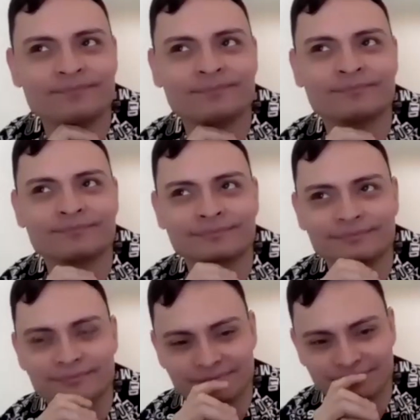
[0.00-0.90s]

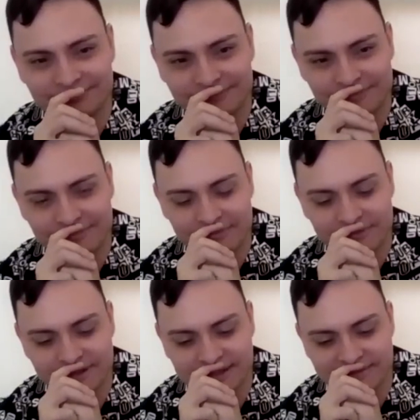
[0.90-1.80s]
Oh.
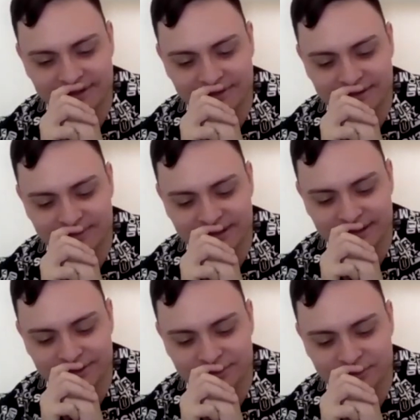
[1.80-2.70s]
My favorite Spanish